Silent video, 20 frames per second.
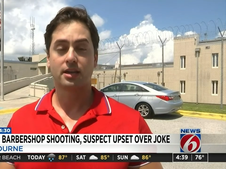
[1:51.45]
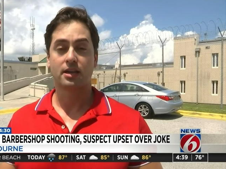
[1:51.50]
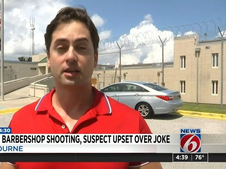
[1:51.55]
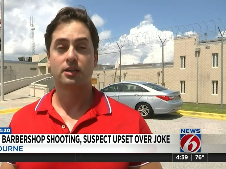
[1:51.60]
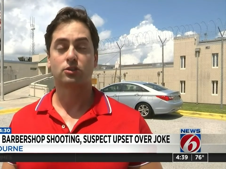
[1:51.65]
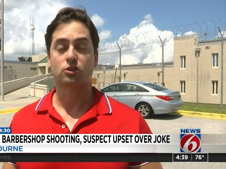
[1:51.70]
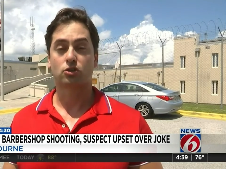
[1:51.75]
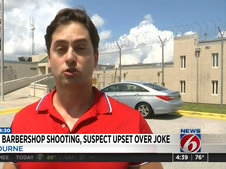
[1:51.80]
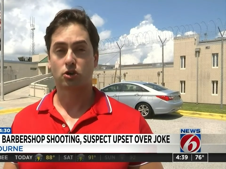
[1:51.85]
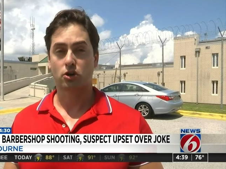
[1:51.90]

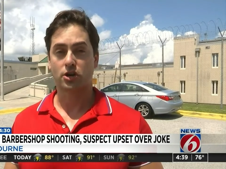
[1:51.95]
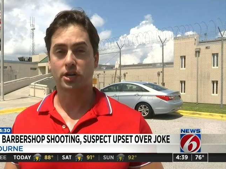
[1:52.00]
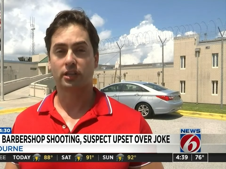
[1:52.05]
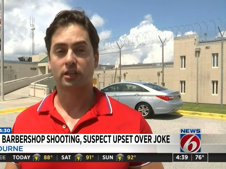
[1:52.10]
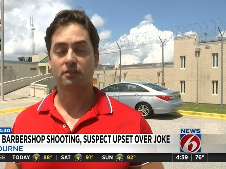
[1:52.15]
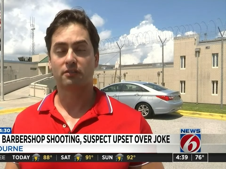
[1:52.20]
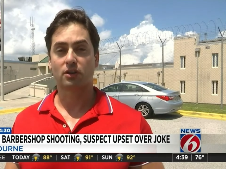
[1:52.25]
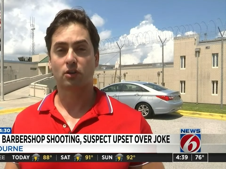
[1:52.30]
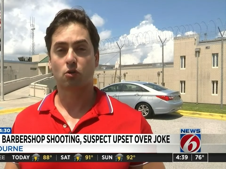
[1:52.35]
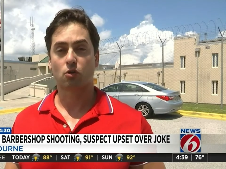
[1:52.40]
His attorney
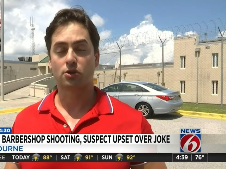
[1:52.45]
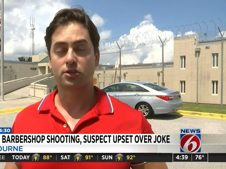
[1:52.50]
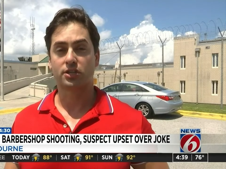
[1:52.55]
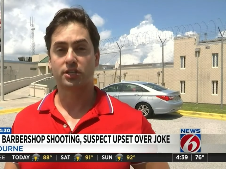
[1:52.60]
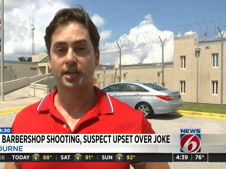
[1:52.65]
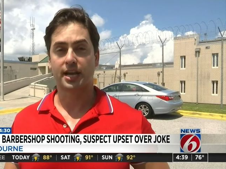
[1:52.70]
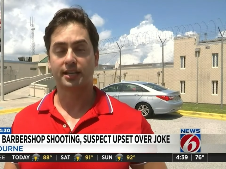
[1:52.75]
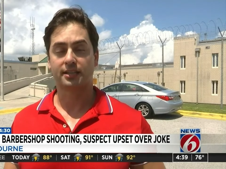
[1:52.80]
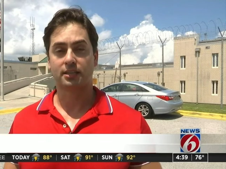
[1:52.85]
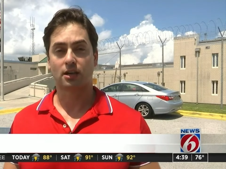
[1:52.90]
leaving court
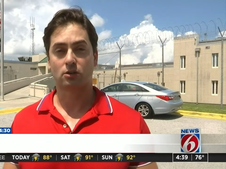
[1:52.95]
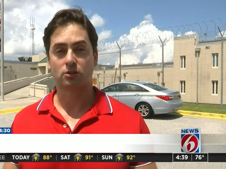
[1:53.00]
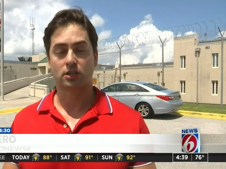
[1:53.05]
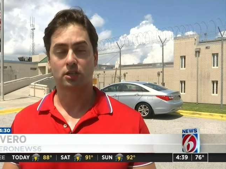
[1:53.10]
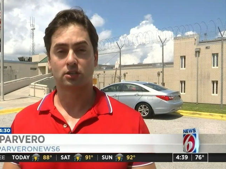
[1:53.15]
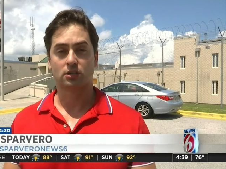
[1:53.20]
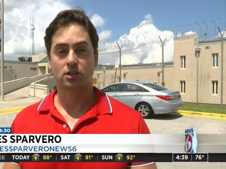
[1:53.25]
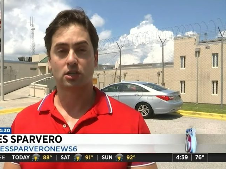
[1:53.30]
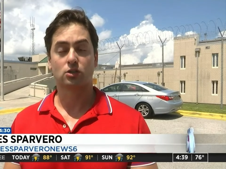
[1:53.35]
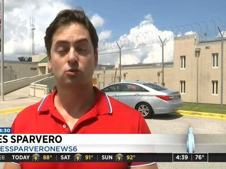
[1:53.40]
today tells
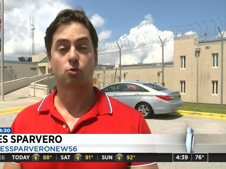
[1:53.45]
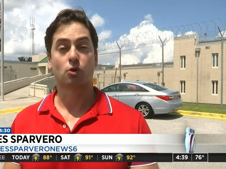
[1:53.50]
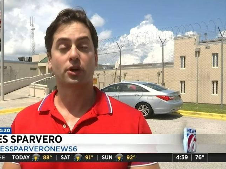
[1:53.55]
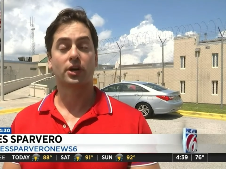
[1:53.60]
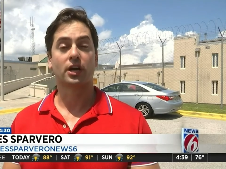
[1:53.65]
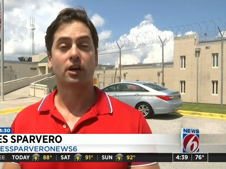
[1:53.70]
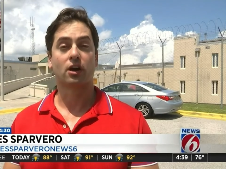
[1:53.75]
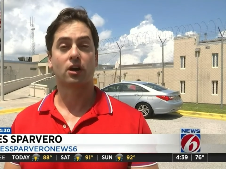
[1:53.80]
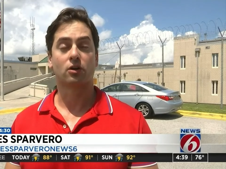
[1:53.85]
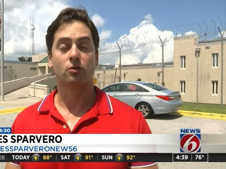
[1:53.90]
us he's
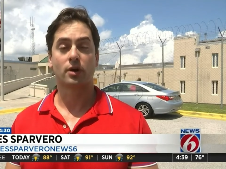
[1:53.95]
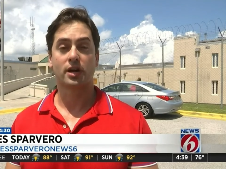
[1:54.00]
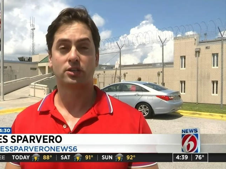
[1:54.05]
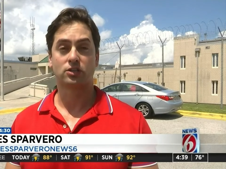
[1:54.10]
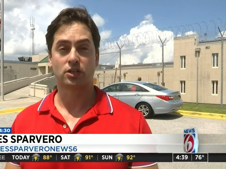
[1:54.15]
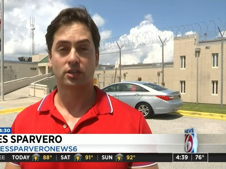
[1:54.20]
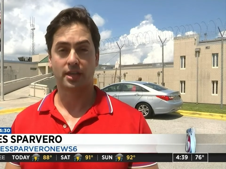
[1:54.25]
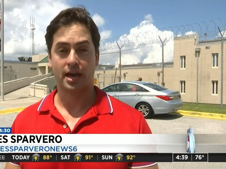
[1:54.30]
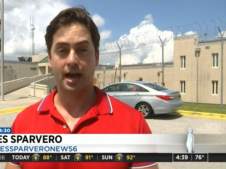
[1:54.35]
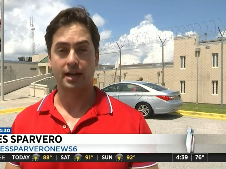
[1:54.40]
working on
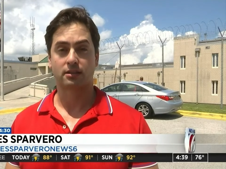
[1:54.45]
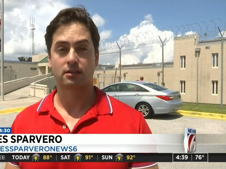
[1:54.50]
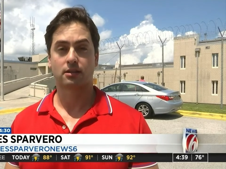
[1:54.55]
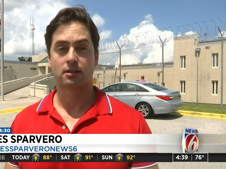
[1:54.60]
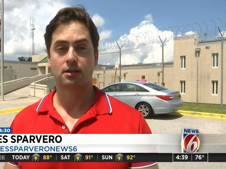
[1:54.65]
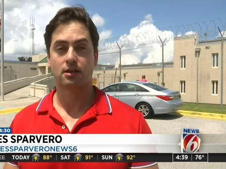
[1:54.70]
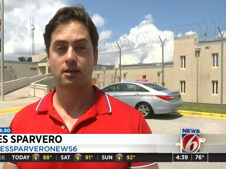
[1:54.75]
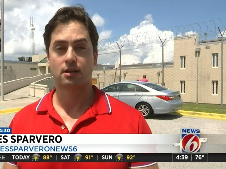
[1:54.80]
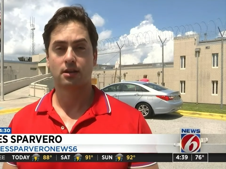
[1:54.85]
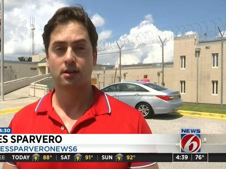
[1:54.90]
arranging that
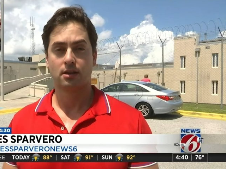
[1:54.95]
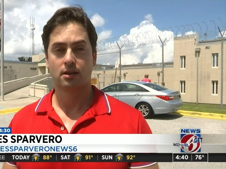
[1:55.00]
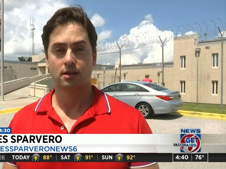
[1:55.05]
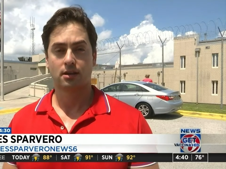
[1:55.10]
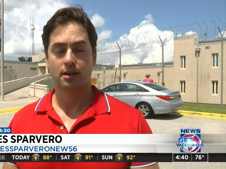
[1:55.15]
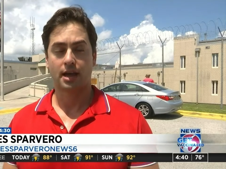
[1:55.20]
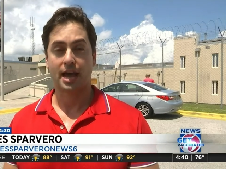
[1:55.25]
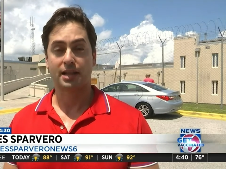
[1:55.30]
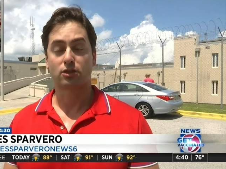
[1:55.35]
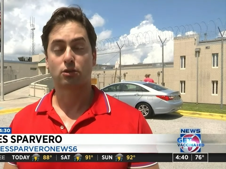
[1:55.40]

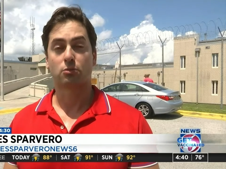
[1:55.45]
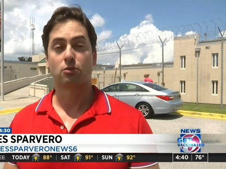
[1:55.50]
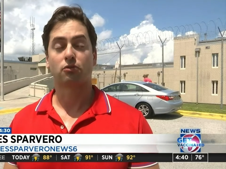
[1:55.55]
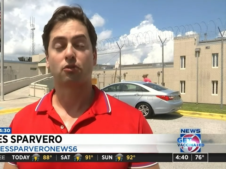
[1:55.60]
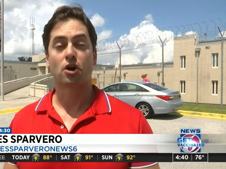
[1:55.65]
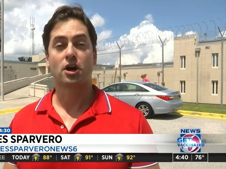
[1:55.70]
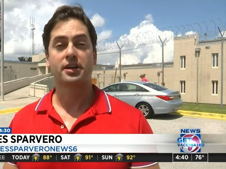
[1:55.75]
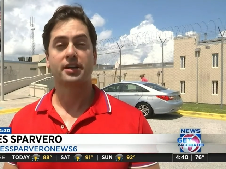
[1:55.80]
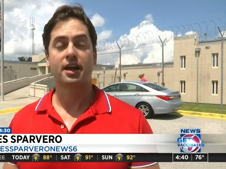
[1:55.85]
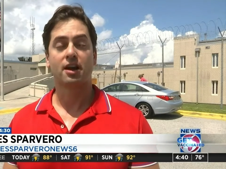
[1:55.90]
at the
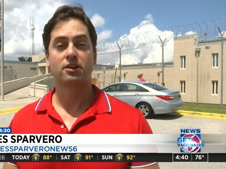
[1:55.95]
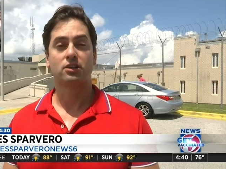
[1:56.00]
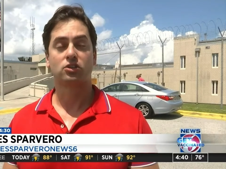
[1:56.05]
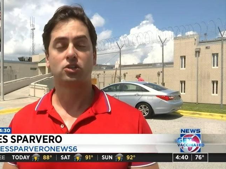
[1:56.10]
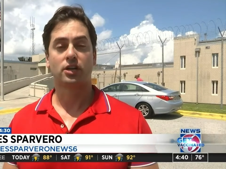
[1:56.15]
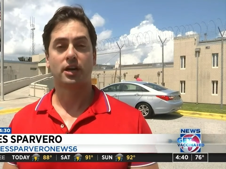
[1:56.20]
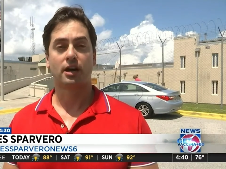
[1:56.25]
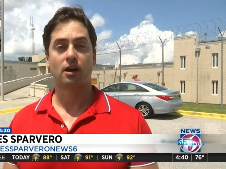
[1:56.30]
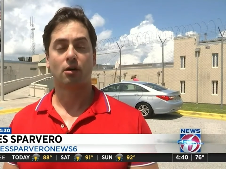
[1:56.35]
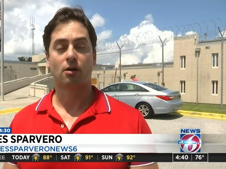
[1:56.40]
Brevard County
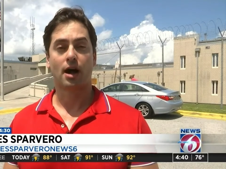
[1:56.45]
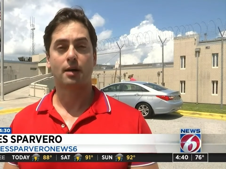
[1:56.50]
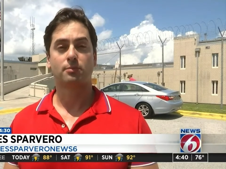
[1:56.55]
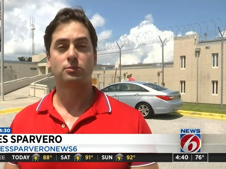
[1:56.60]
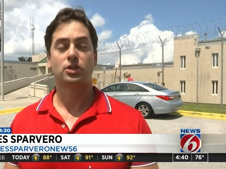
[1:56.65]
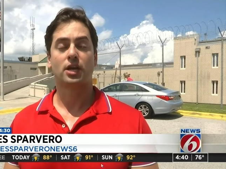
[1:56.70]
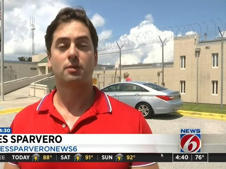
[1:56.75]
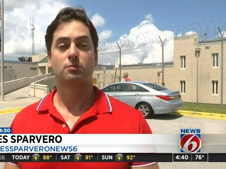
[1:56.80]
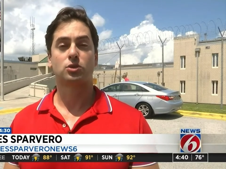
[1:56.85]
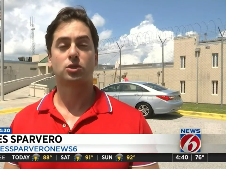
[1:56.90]
Jail,
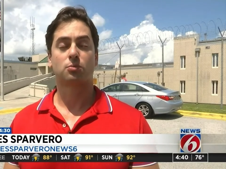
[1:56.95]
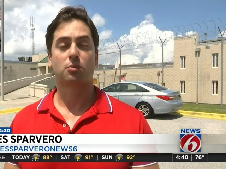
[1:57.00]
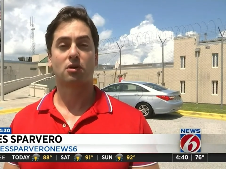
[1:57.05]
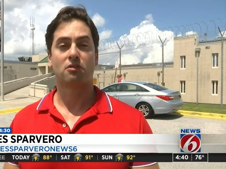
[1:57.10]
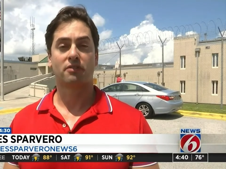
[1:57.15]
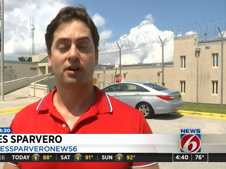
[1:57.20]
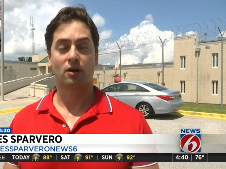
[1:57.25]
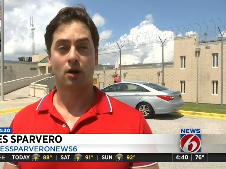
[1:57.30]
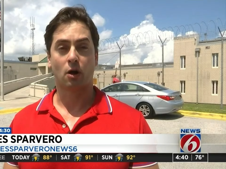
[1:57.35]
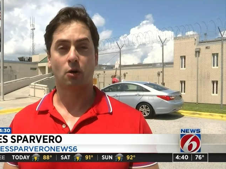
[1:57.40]
I'm James
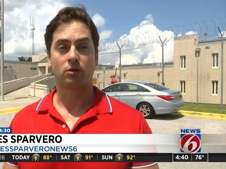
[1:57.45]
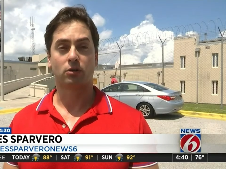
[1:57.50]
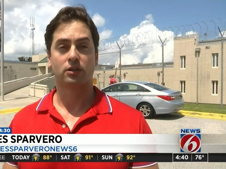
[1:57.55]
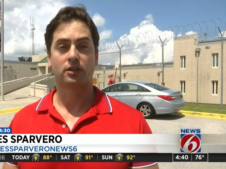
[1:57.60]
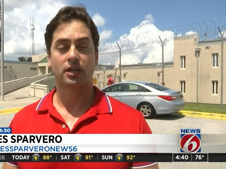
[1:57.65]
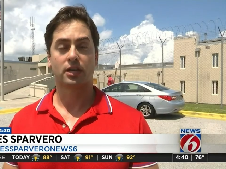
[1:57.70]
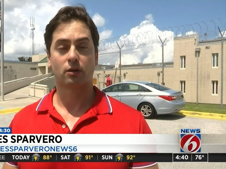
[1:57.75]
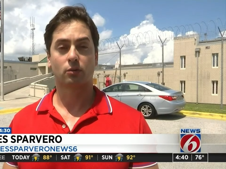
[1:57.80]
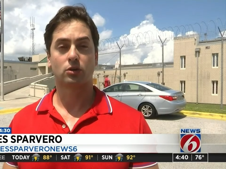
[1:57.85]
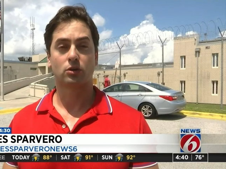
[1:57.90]
Sparvero,
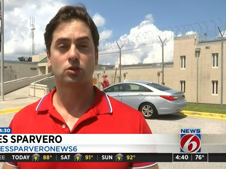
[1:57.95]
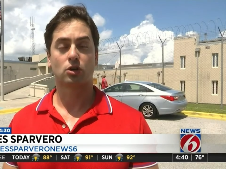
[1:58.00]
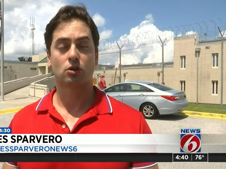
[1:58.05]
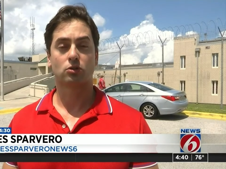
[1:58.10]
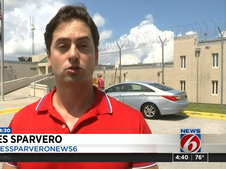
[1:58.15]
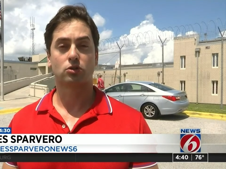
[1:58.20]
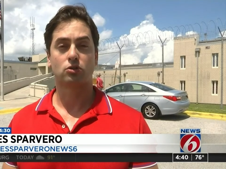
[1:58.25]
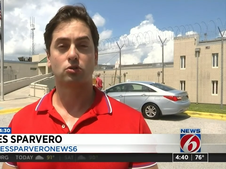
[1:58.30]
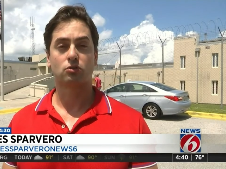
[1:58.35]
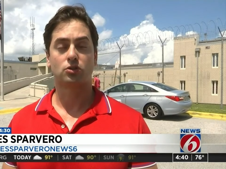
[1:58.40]
Getting
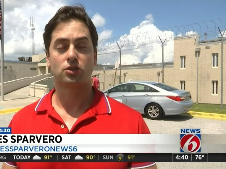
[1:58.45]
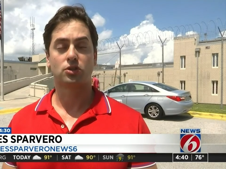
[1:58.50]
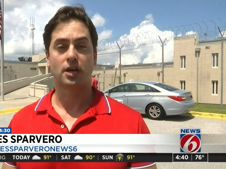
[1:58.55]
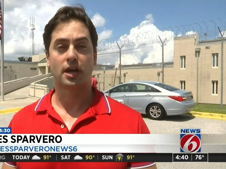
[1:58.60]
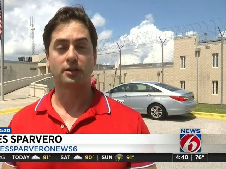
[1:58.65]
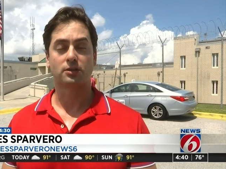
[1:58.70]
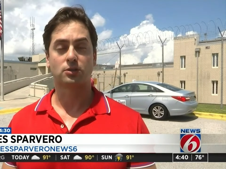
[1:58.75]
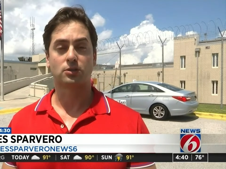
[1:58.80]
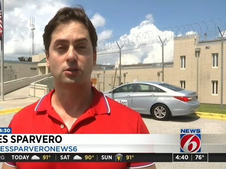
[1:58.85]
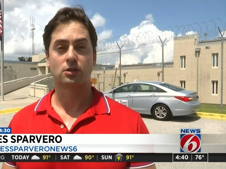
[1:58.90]
Results News
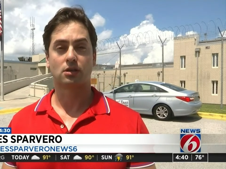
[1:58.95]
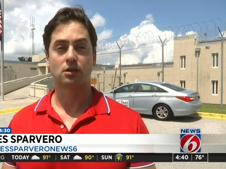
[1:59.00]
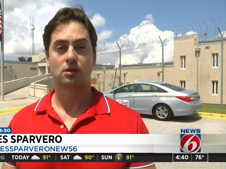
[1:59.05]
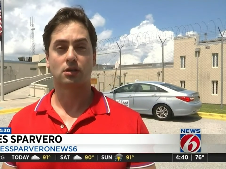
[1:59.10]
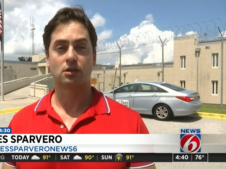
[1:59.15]
6.